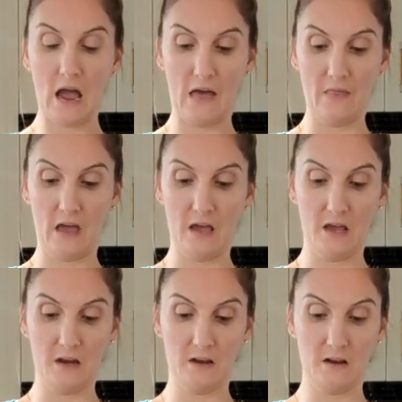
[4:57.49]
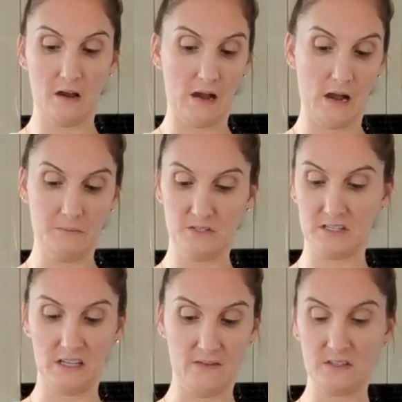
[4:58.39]
And then I'm
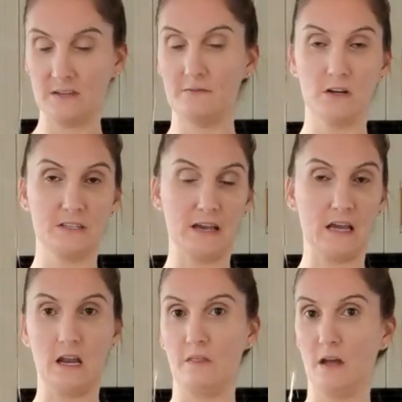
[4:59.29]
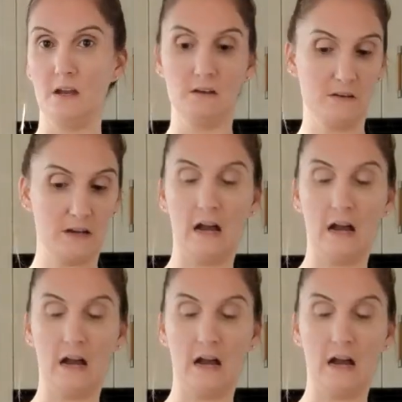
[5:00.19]
just gonna leave it sit for a second and then